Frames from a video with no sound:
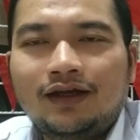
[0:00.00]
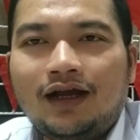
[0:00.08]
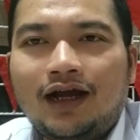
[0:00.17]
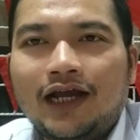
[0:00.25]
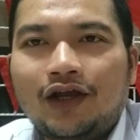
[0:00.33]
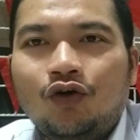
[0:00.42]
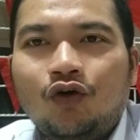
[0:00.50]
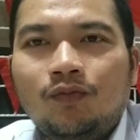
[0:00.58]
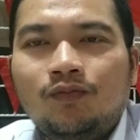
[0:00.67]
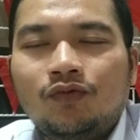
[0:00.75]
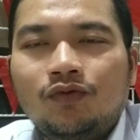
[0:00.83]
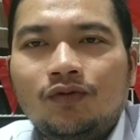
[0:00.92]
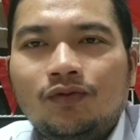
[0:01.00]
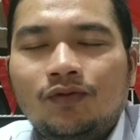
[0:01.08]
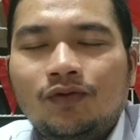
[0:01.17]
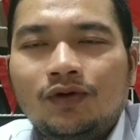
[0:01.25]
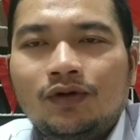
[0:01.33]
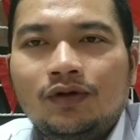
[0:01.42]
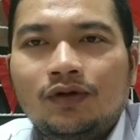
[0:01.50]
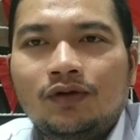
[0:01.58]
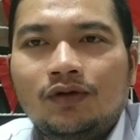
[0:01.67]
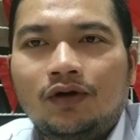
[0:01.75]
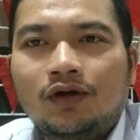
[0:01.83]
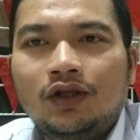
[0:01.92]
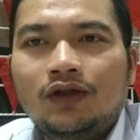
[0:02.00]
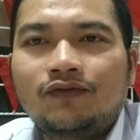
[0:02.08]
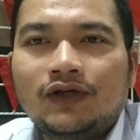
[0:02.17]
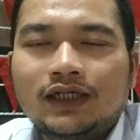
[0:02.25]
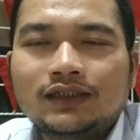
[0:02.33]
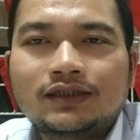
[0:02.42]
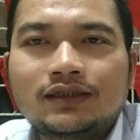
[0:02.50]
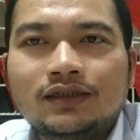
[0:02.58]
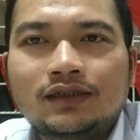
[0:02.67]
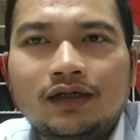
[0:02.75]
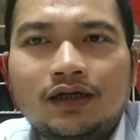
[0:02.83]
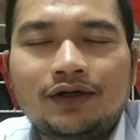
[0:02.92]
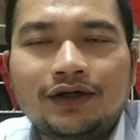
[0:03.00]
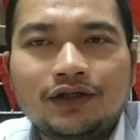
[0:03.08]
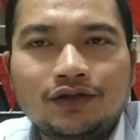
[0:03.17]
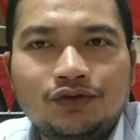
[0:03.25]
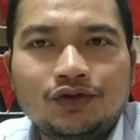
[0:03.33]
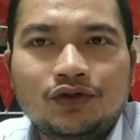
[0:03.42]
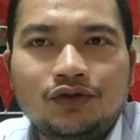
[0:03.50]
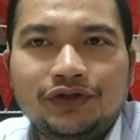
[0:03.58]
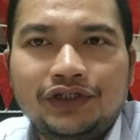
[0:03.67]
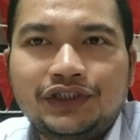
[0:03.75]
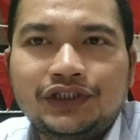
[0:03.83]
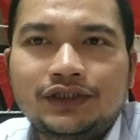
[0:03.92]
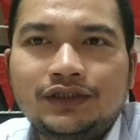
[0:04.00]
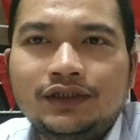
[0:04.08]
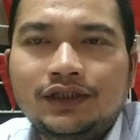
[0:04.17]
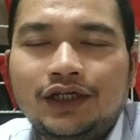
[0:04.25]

I hope all of us are in good condition,